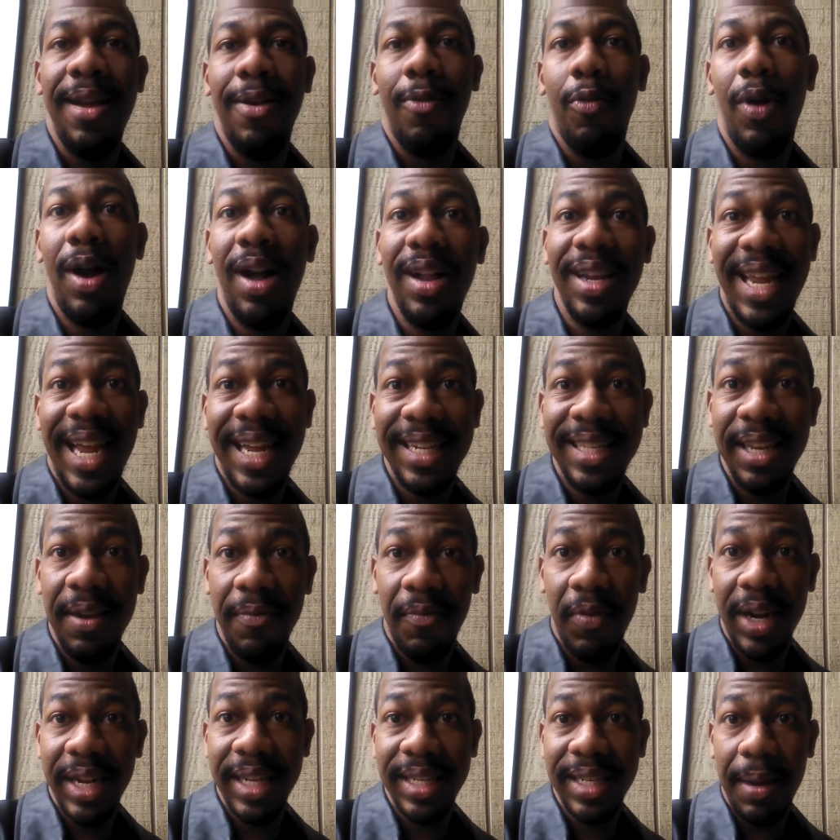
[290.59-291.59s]
Well, that's it
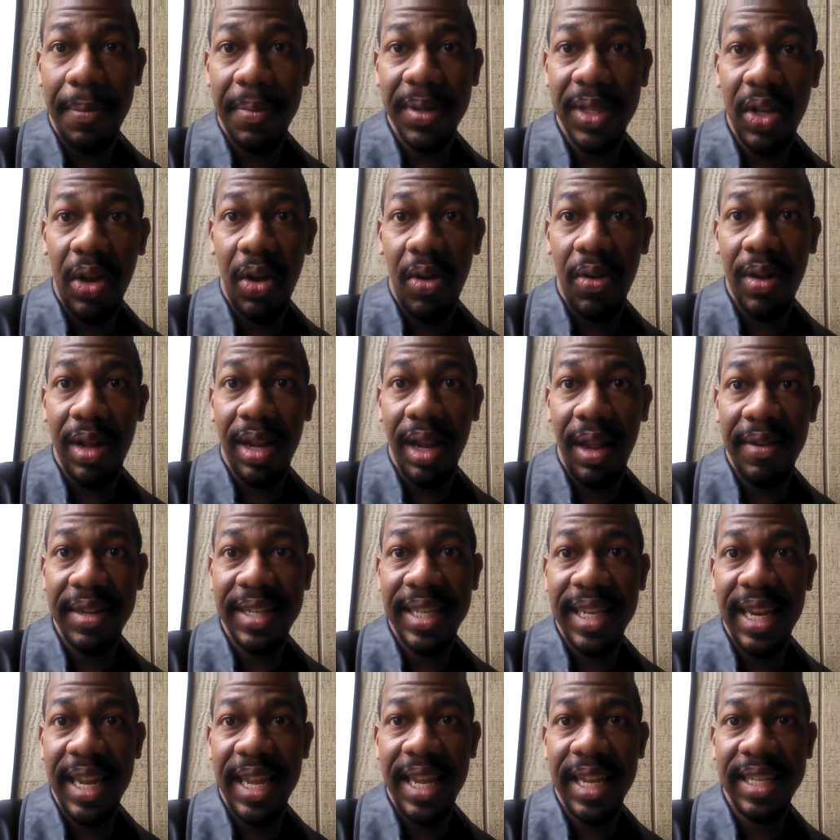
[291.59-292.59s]
for this episode of
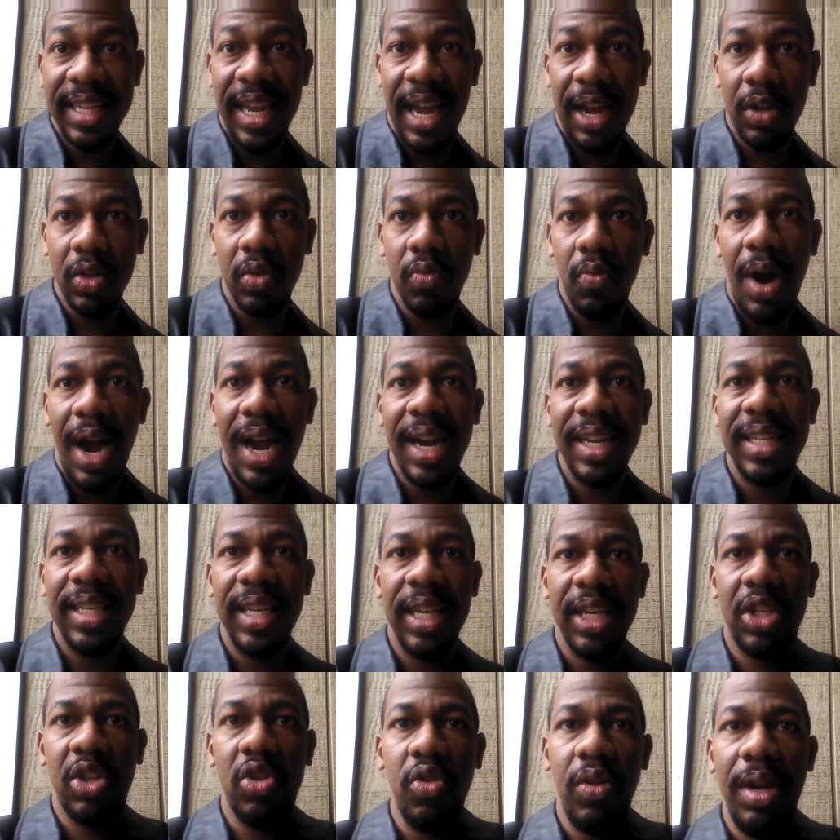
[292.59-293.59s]
Clarence and Hizzouse Rise
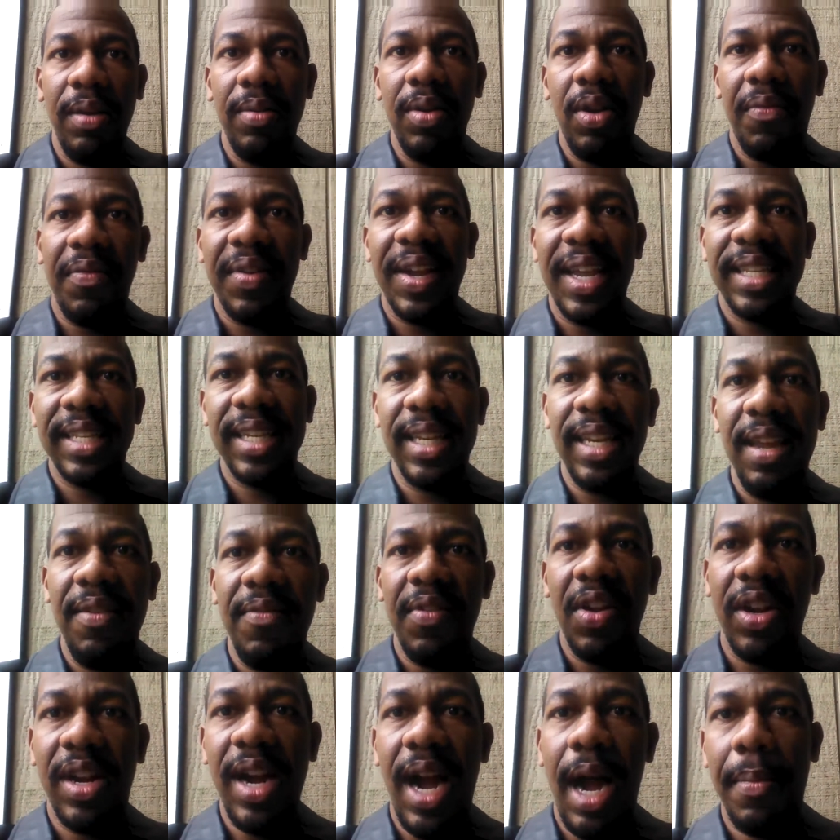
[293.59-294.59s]
to Extreme. Don't forget to leave
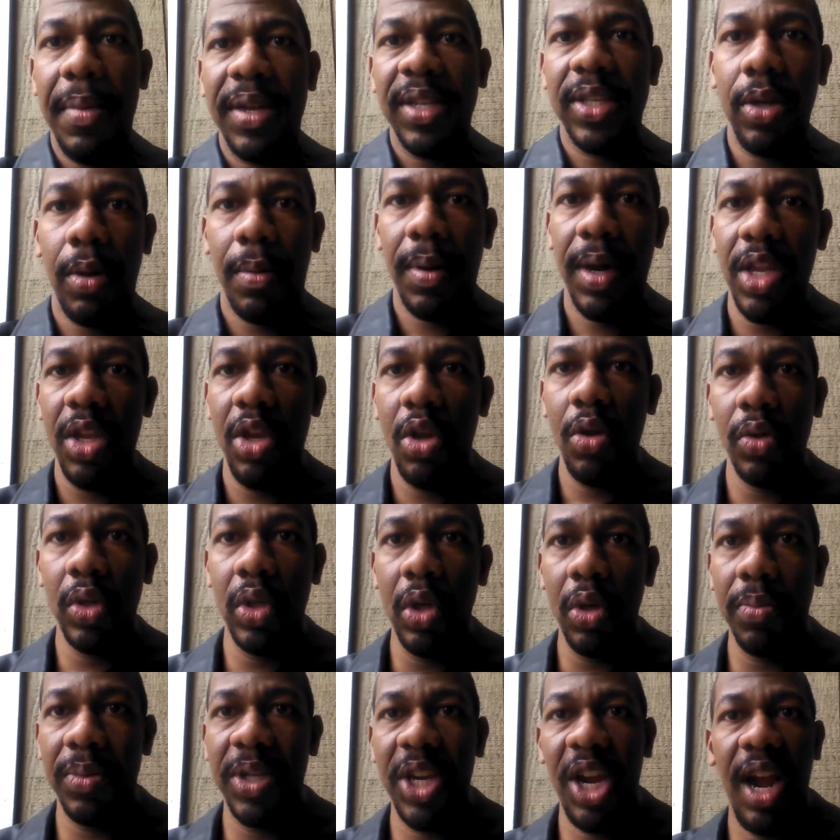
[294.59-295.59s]
your comments on my
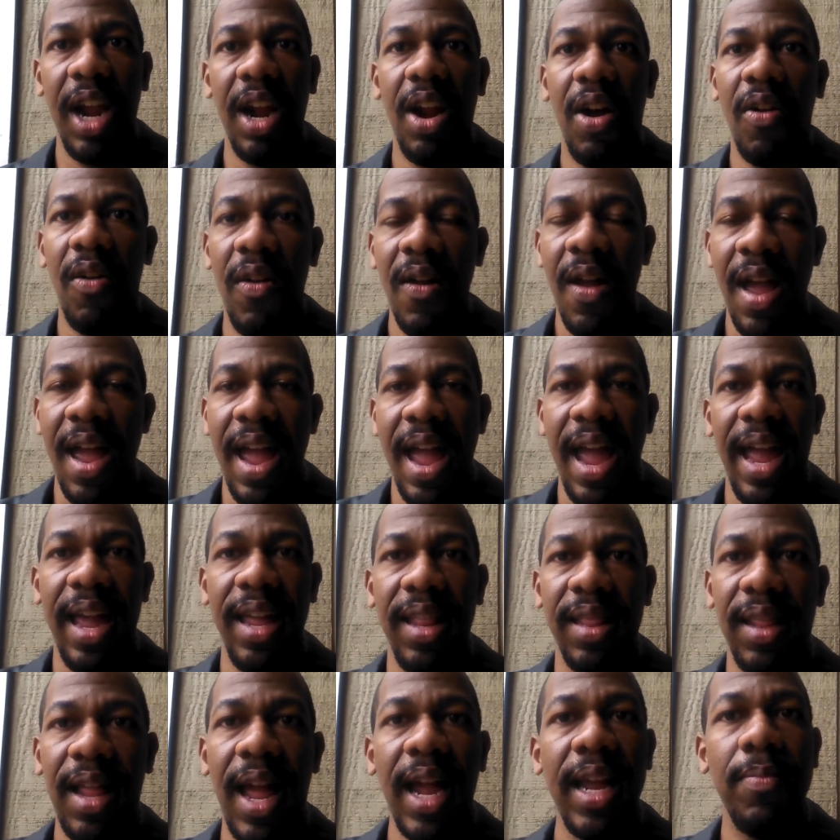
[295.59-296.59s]
YouTube channel
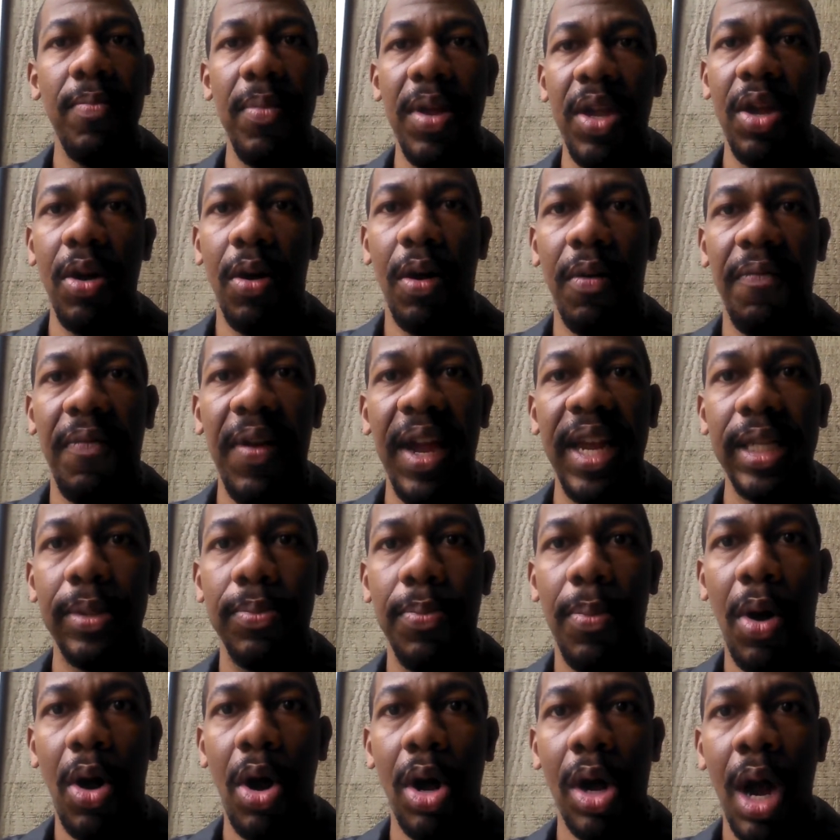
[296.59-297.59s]
and like me on
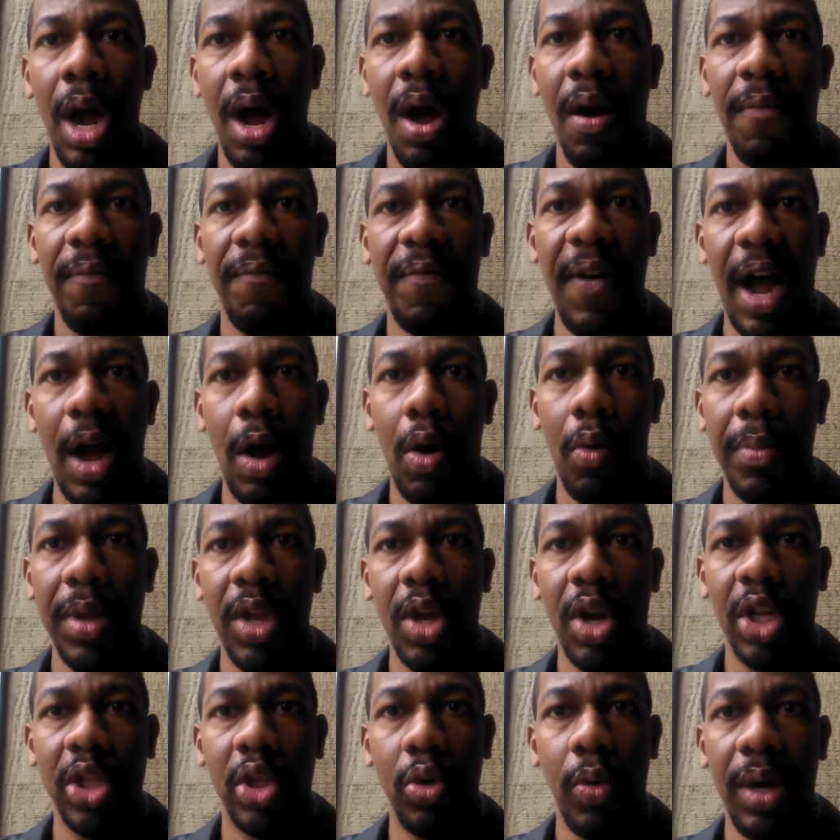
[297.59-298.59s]
Facebook. Follow me
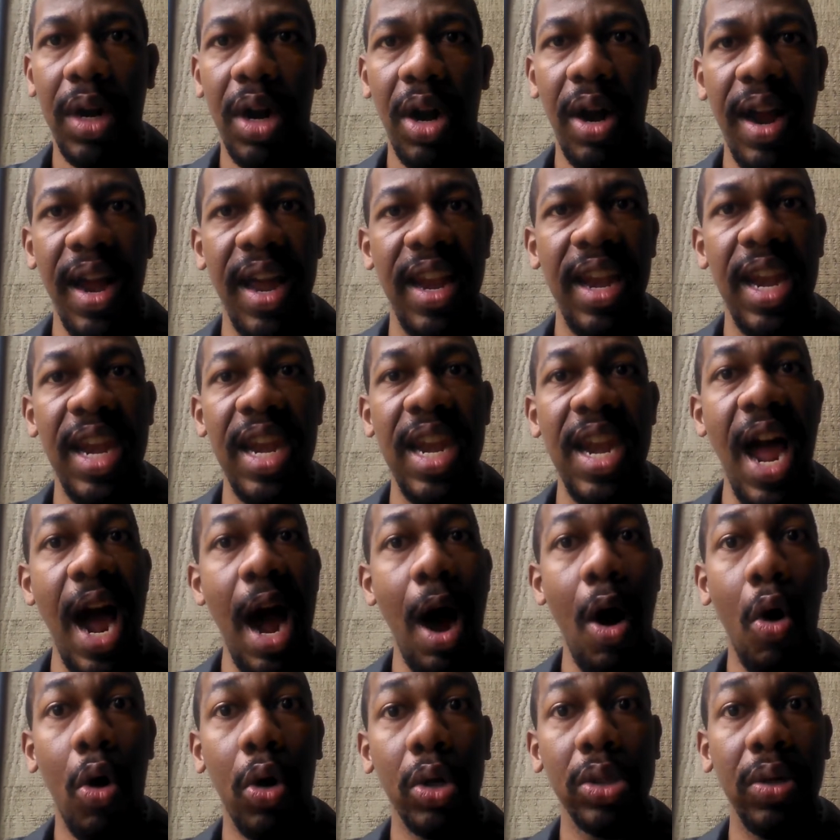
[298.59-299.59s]
on Twitter and
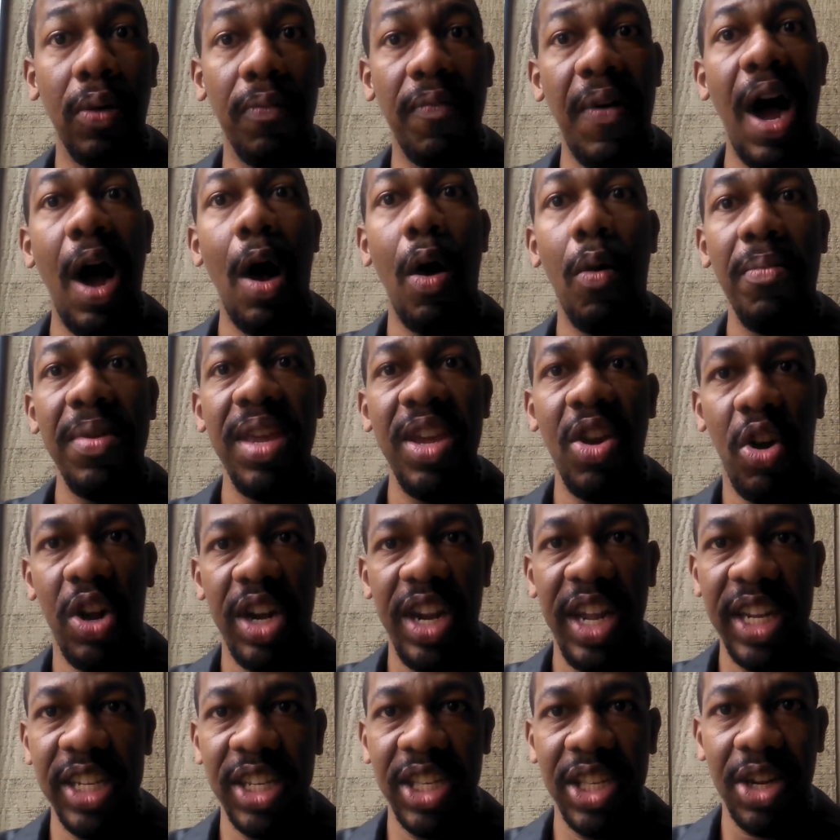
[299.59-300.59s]
now also follow me
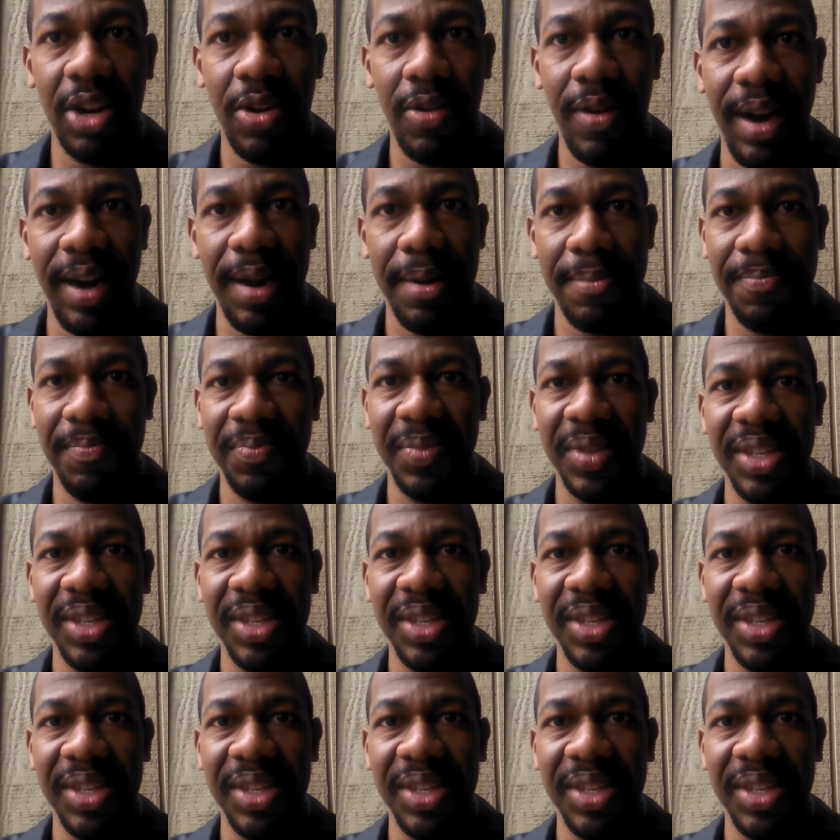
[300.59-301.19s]
on Instagram.